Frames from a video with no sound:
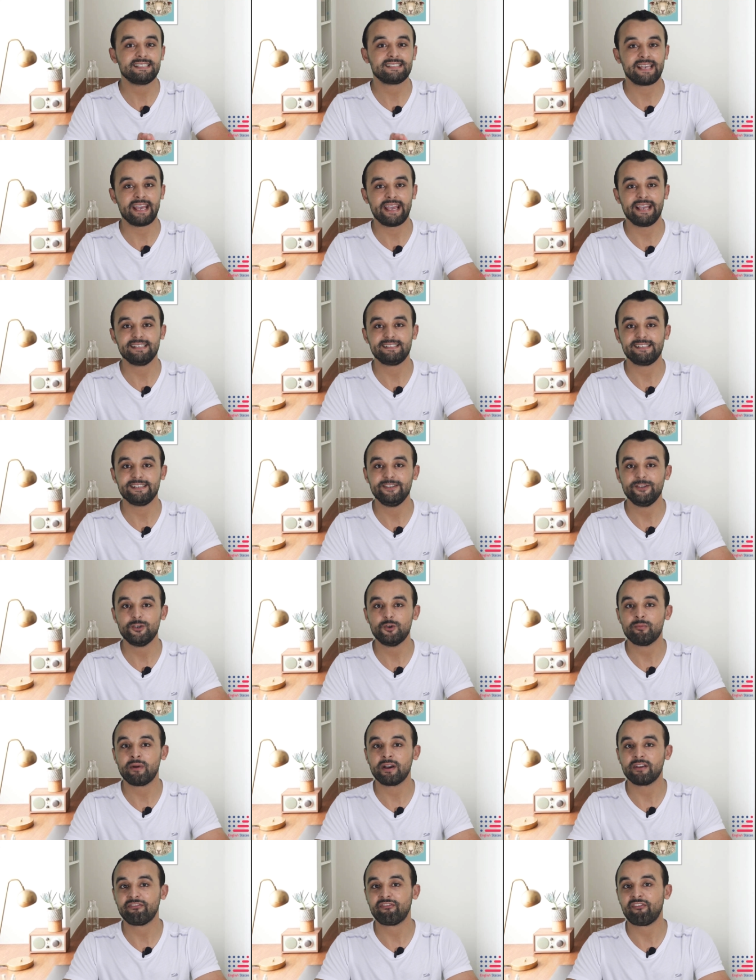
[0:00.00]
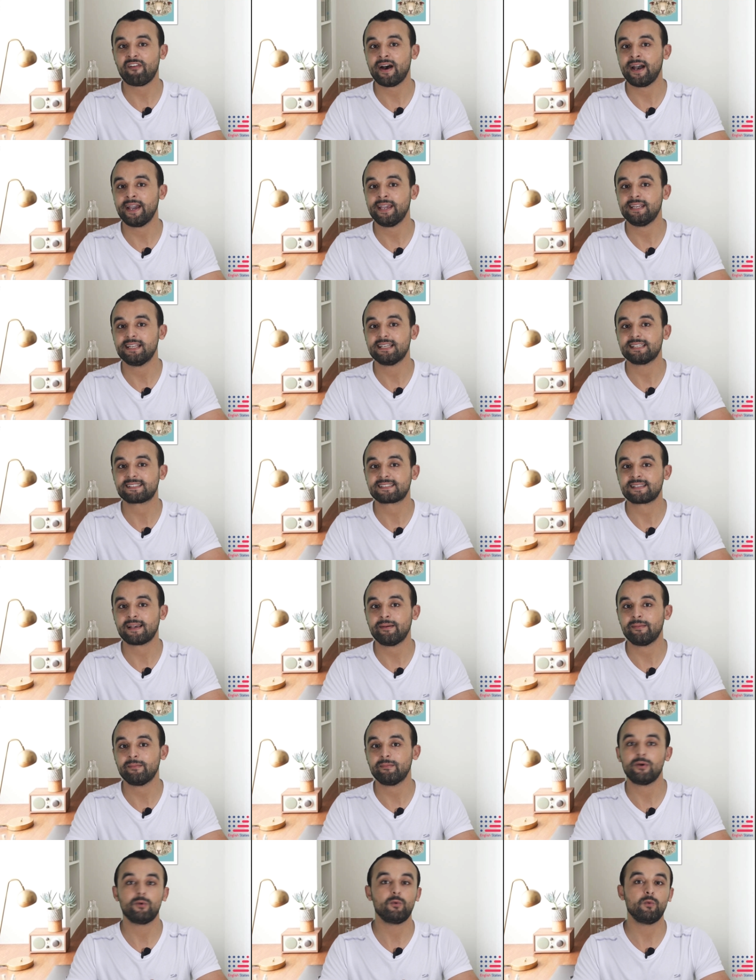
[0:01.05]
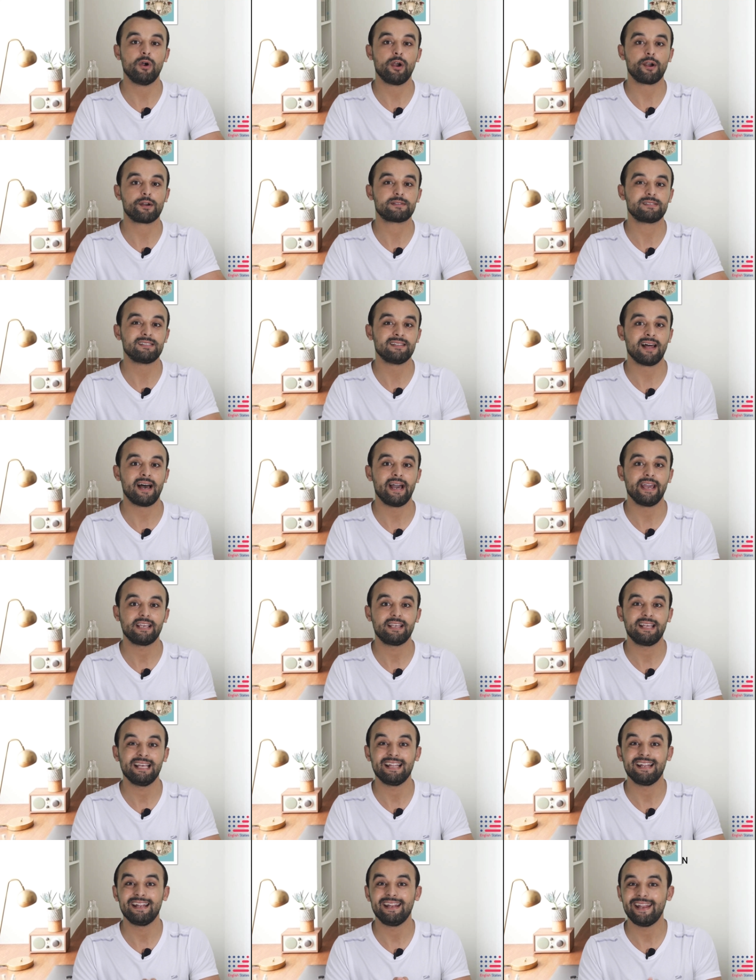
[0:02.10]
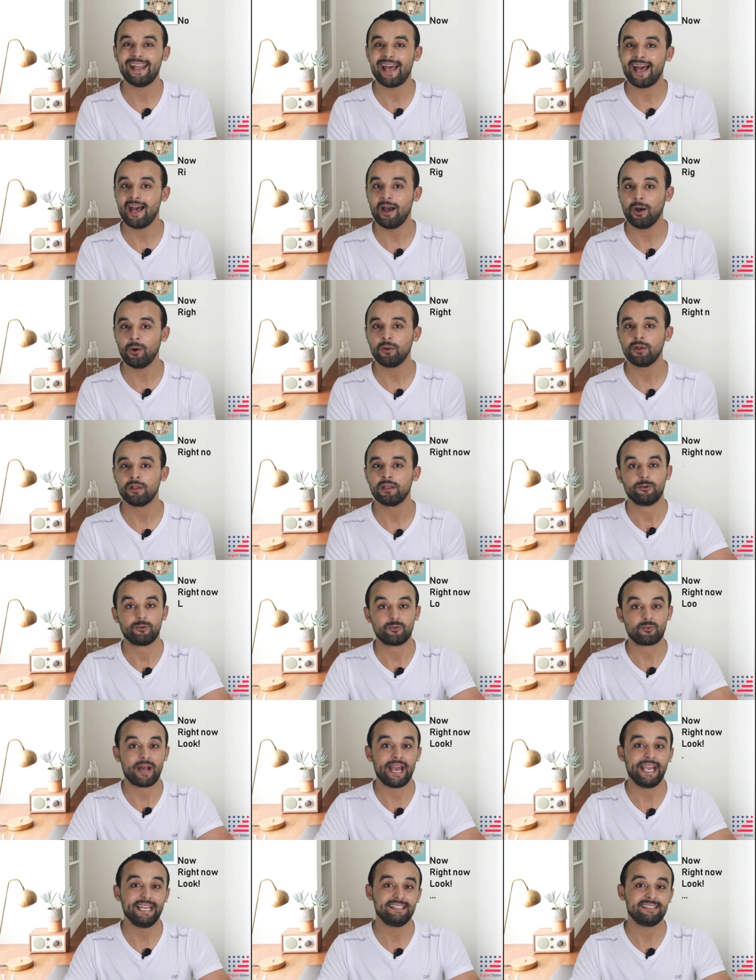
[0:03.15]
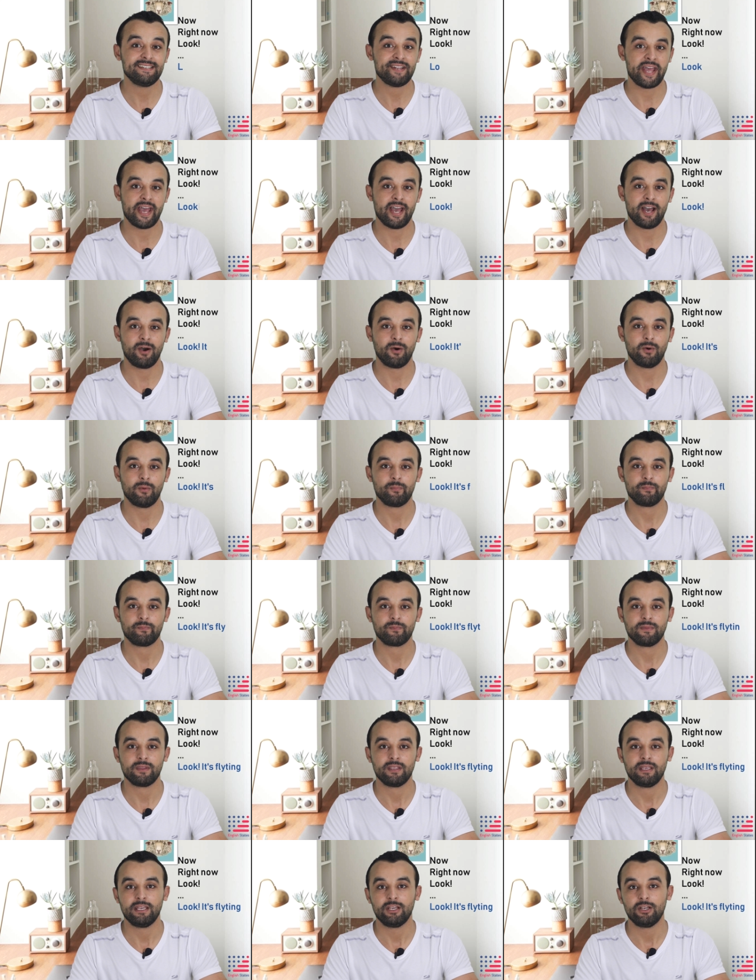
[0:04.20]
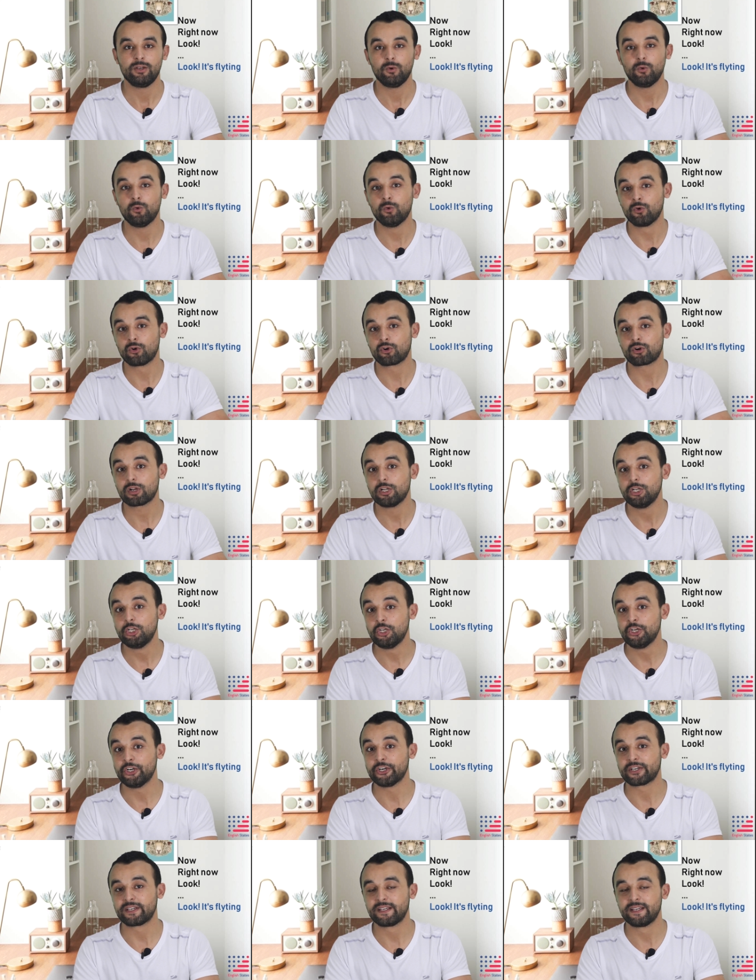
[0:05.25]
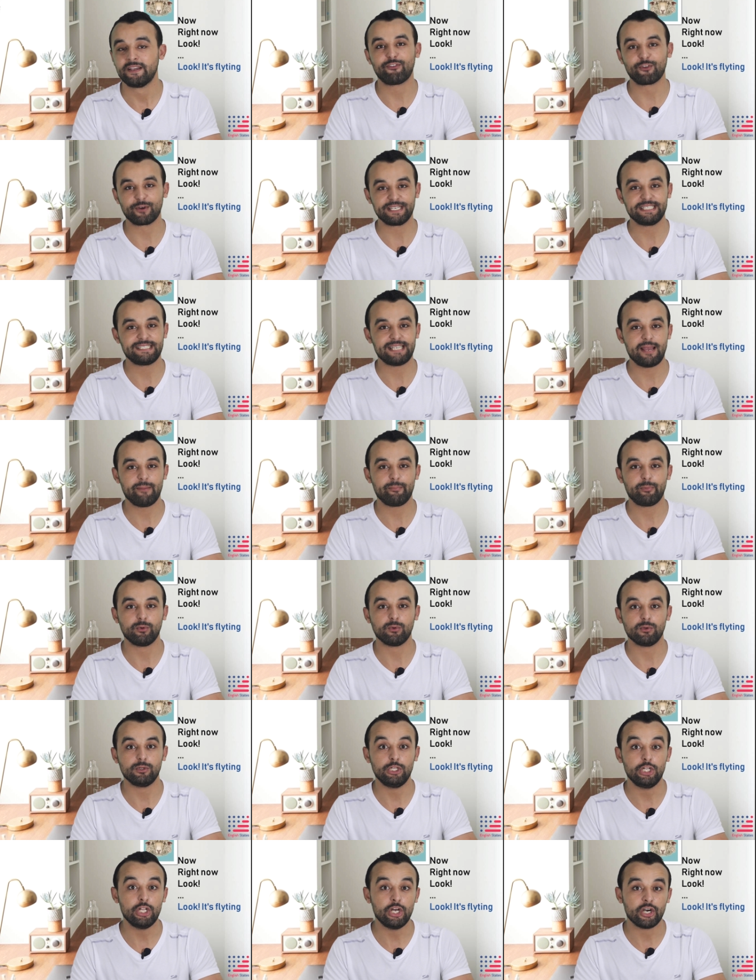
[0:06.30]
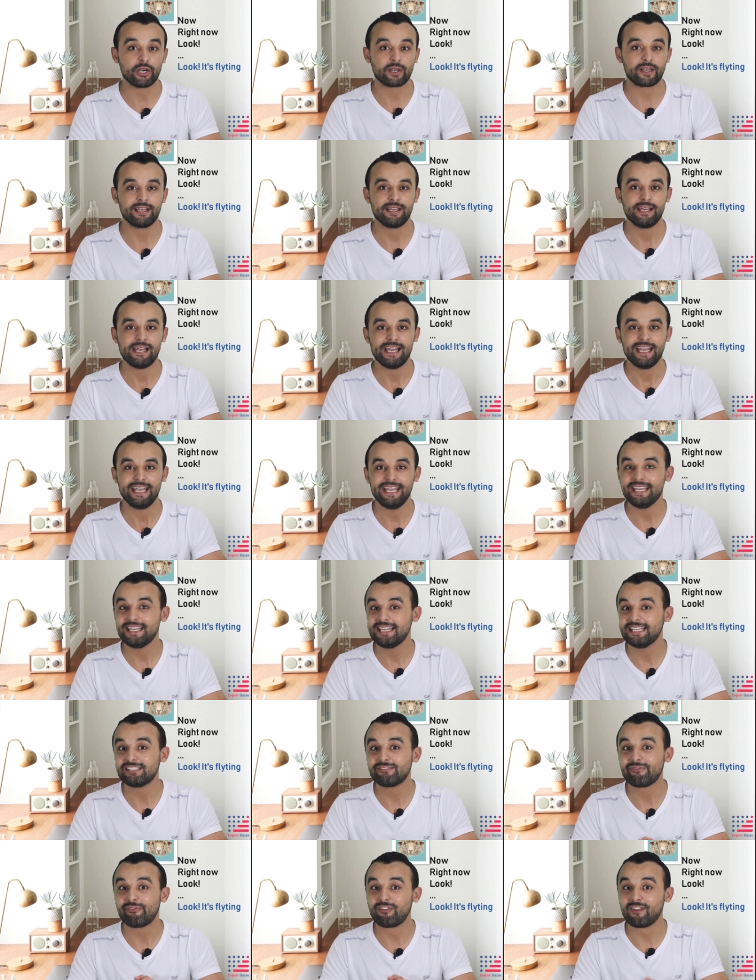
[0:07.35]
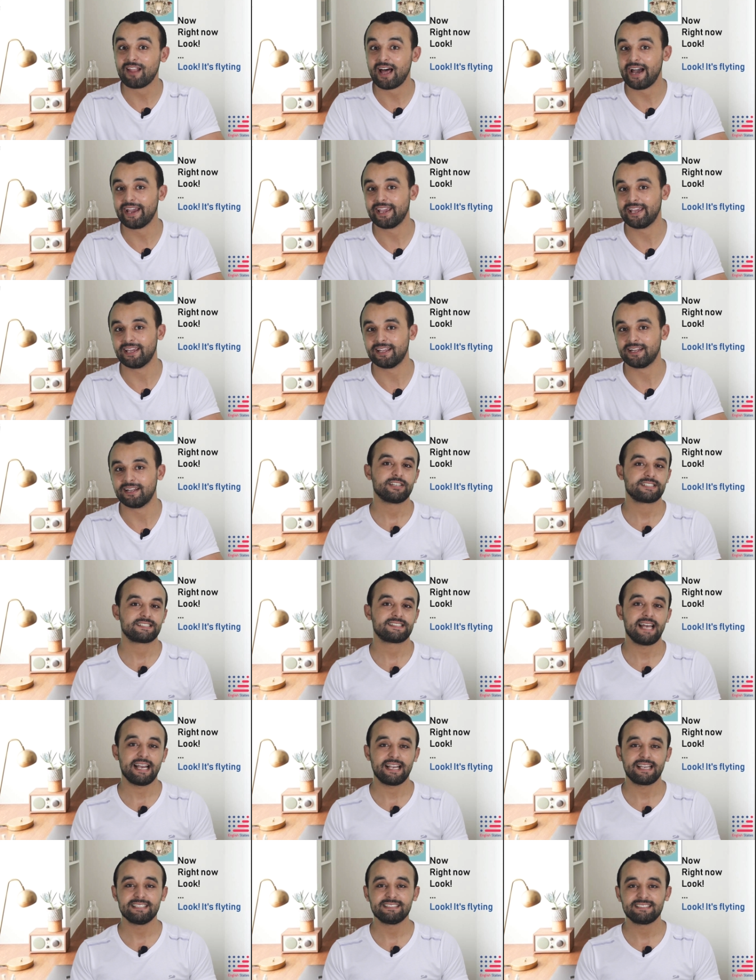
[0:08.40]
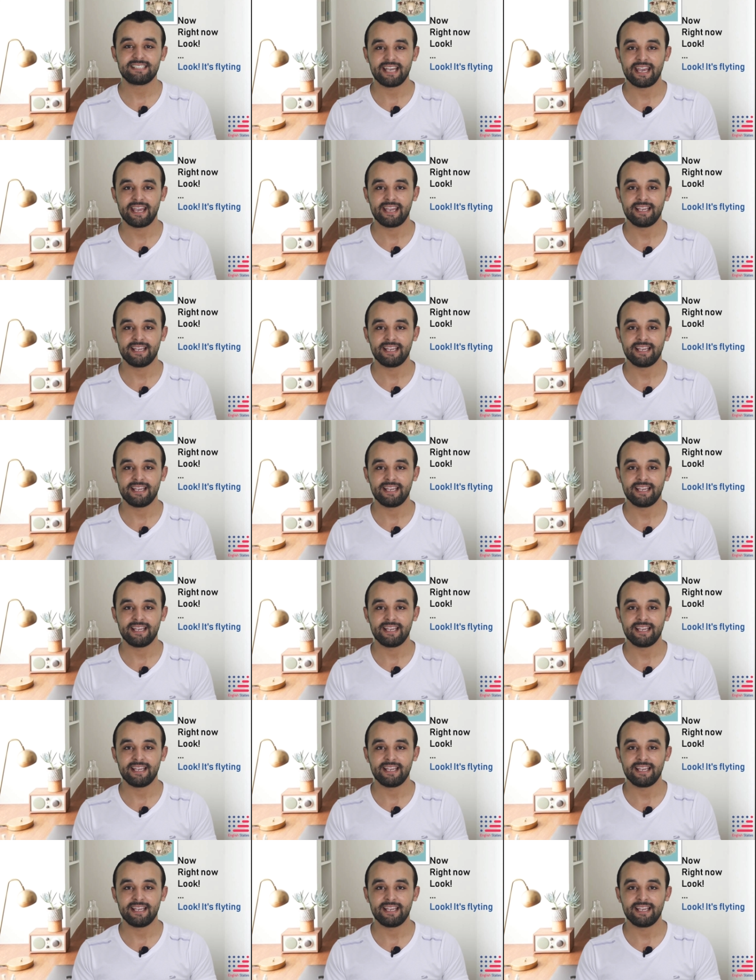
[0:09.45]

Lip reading: this case, you might find some words like now, right now, or look. For example, look, it is flying. The second